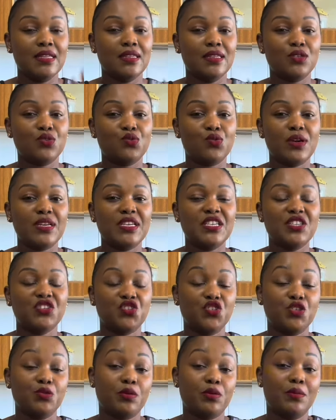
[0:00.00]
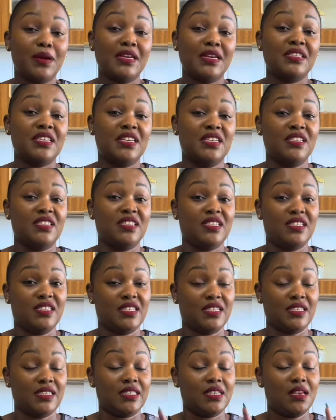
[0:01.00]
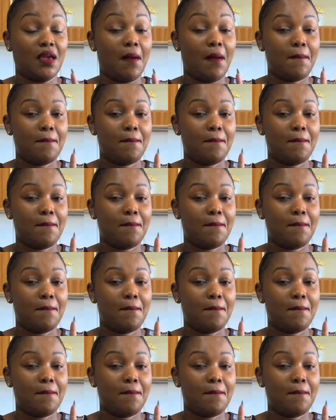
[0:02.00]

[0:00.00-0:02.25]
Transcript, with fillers: this one is cheaper by 10 shillings